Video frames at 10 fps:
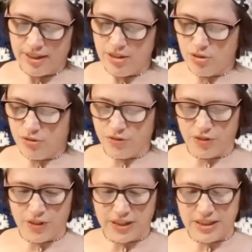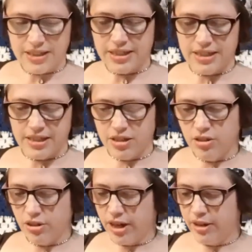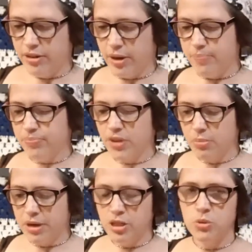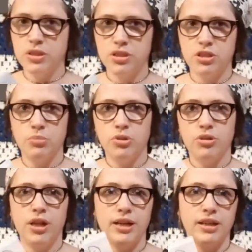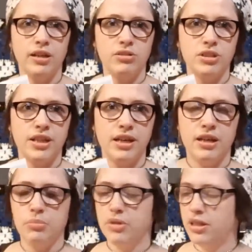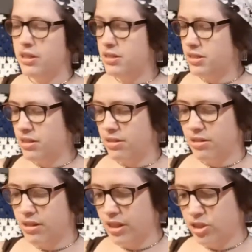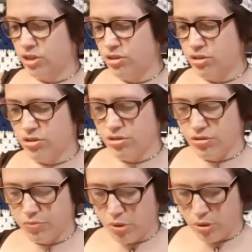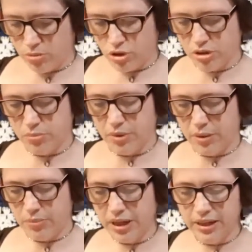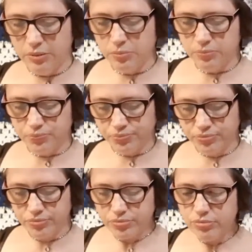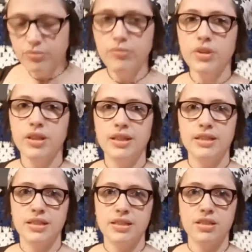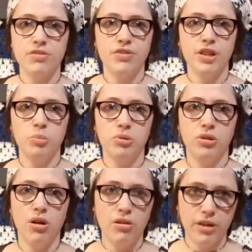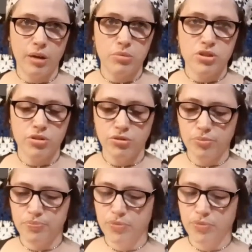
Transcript: enough of that. As I said, okay, yeah. My Twisted Turmoil and Chaotic Calm is a collection of poems written by me. It is available on Amazon,